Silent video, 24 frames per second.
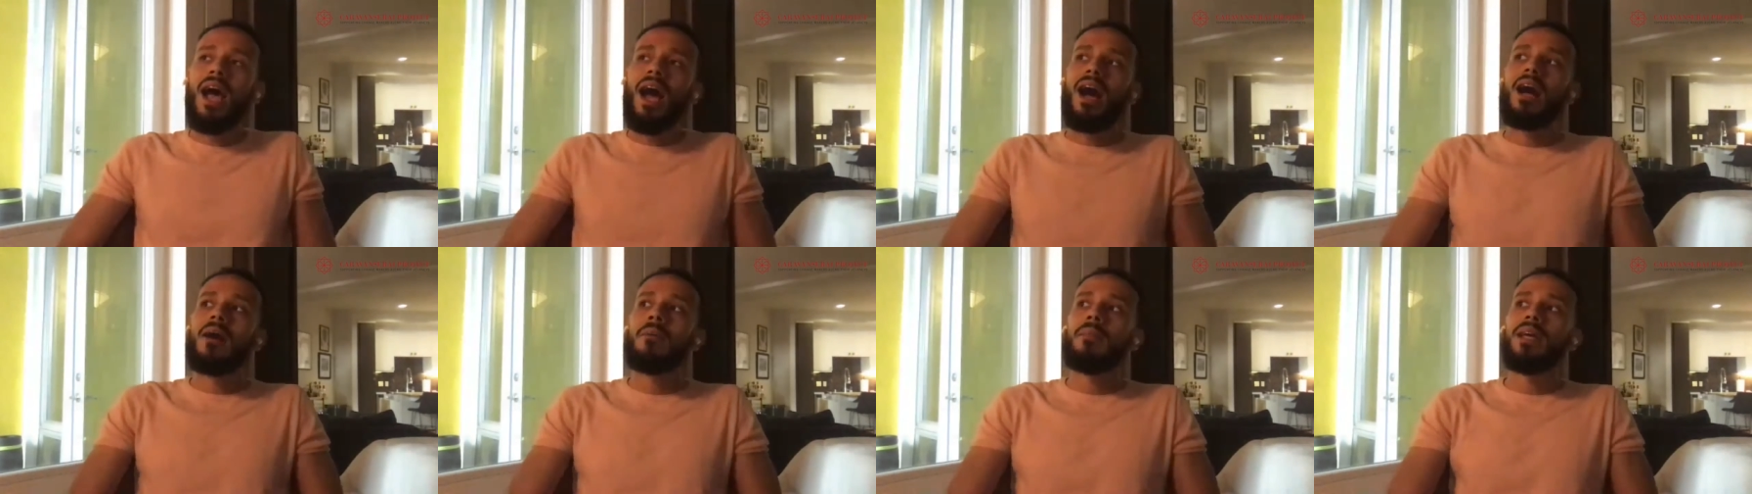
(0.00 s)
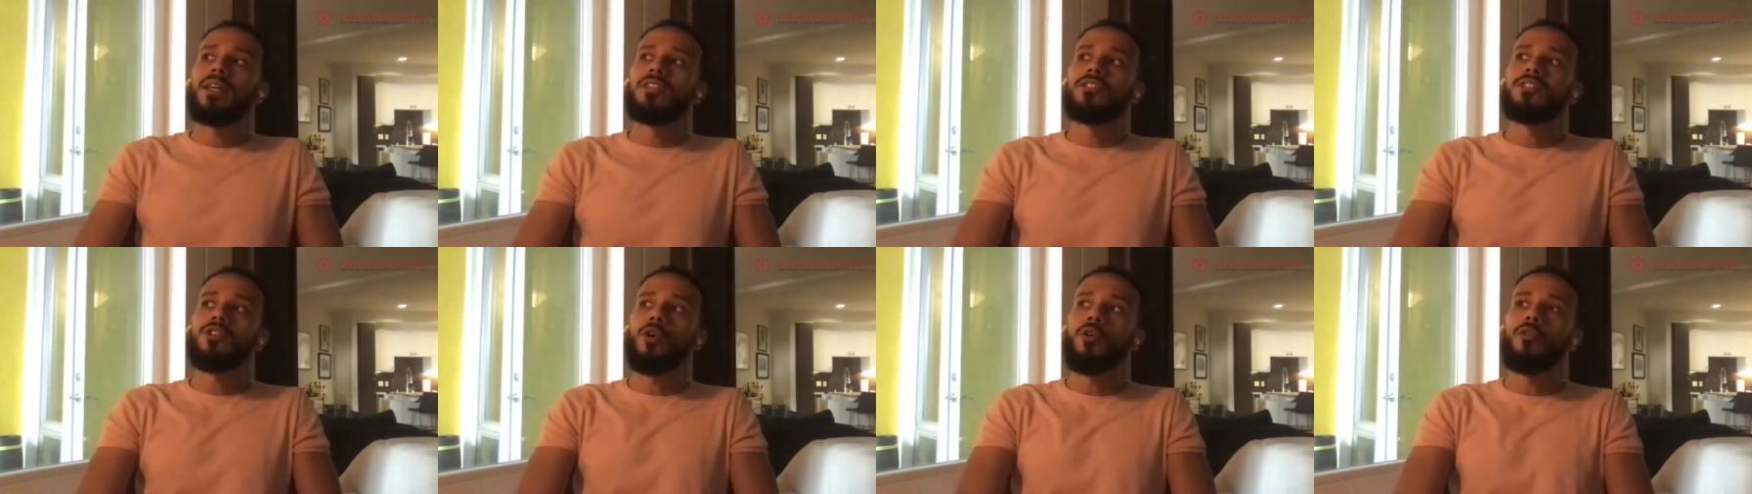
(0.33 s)

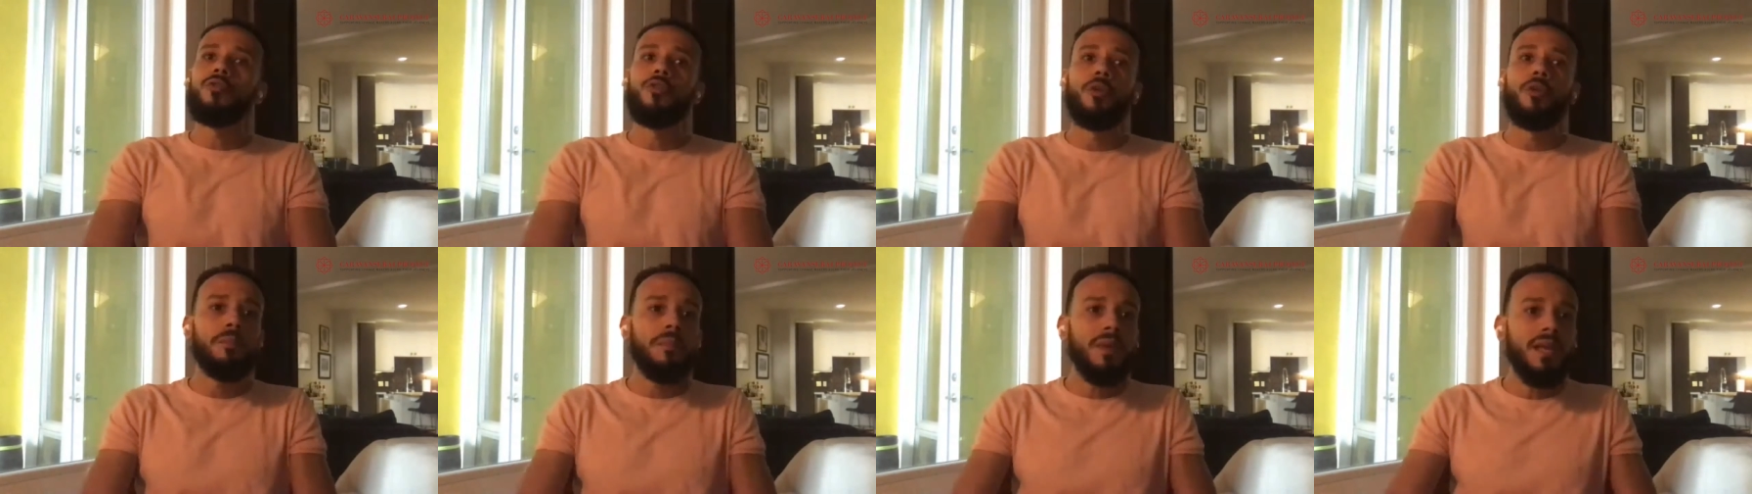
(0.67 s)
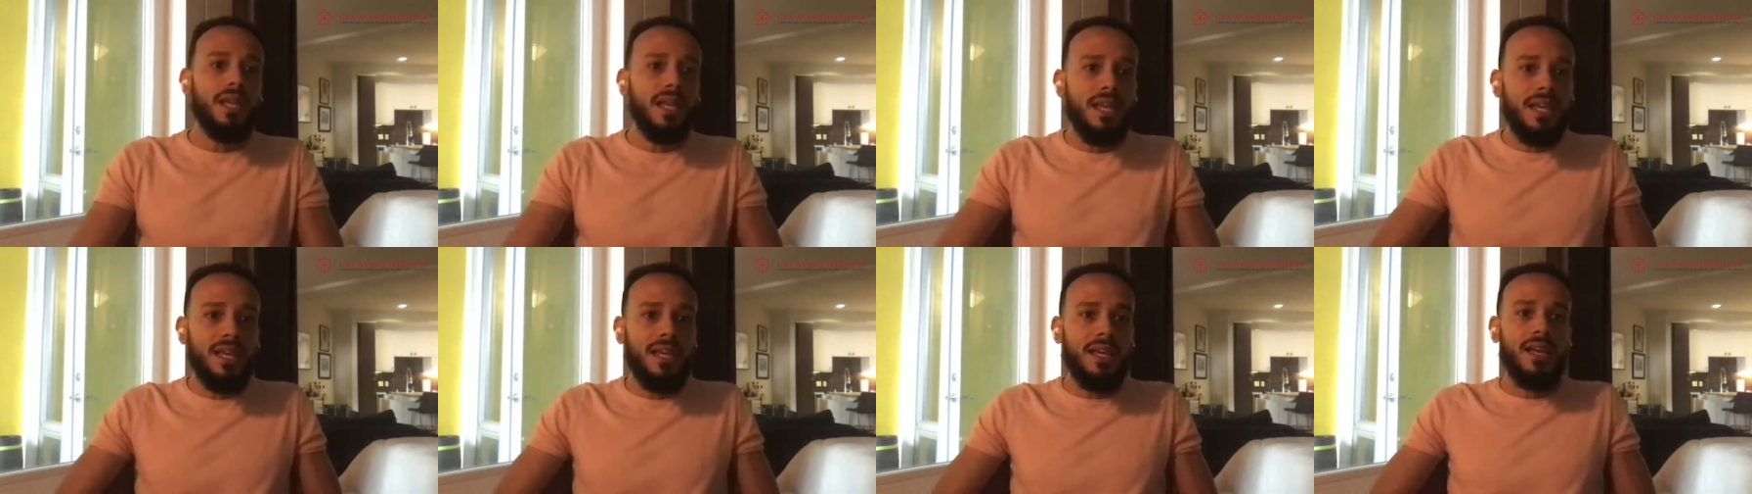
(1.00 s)
And so for
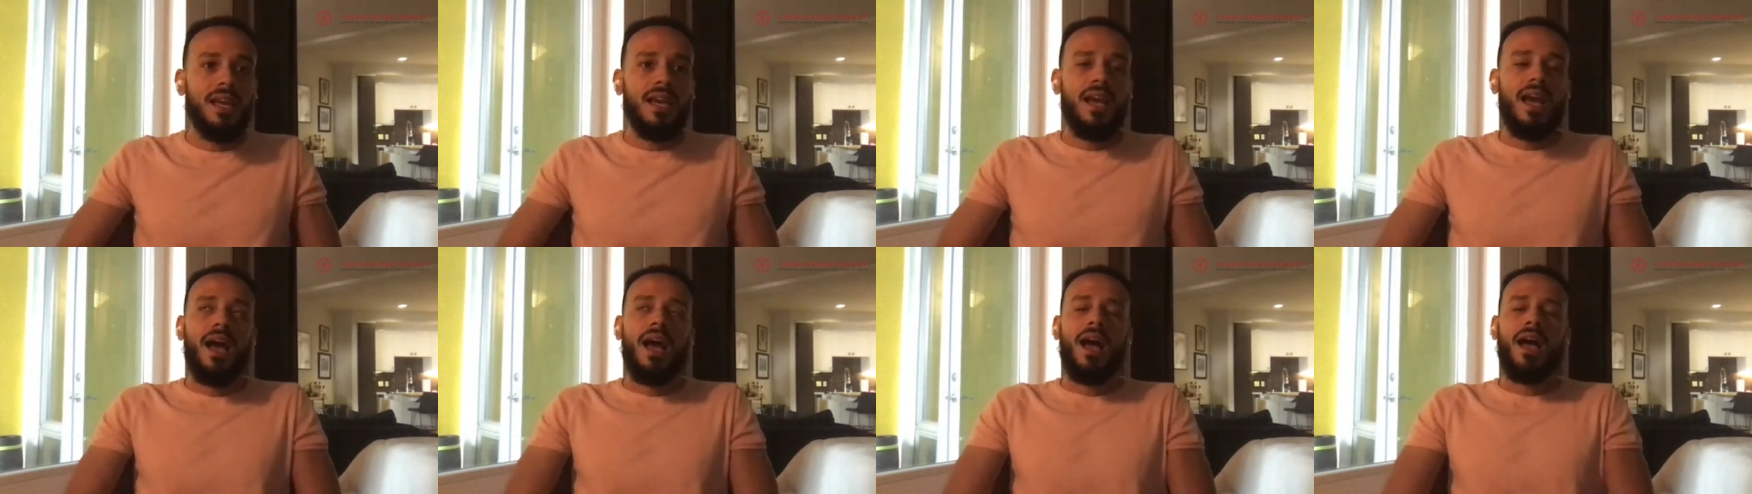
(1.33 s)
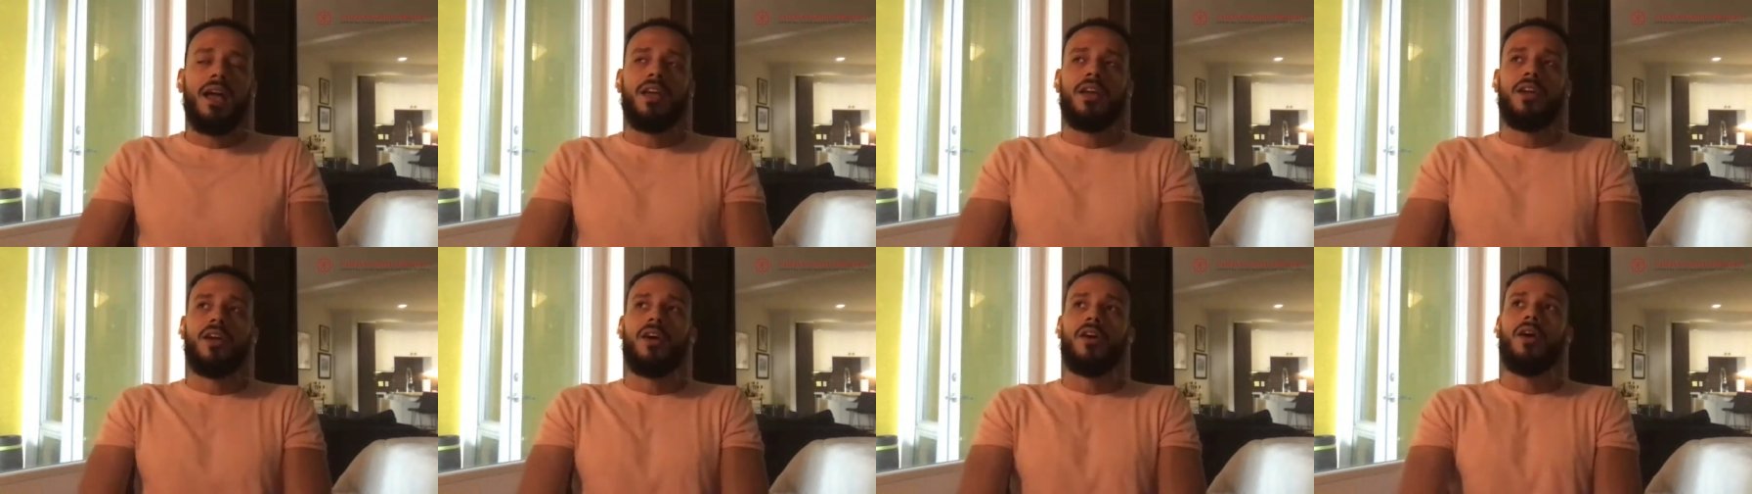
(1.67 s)
me,
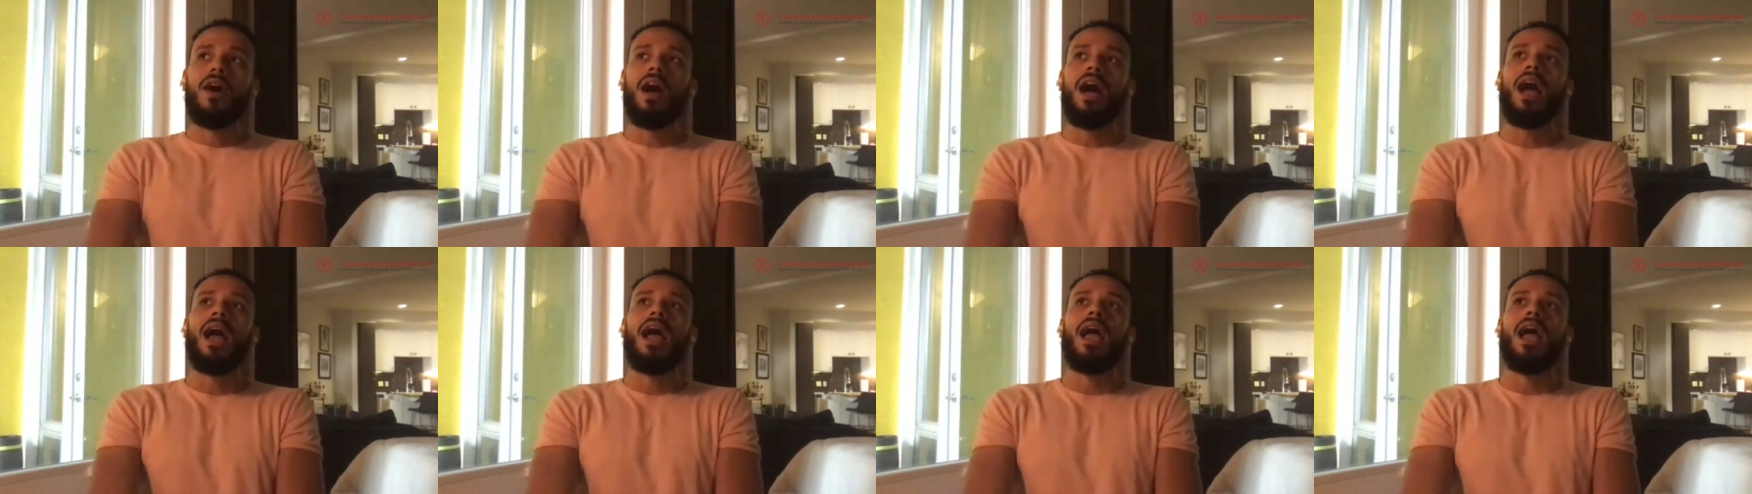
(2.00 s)
you know,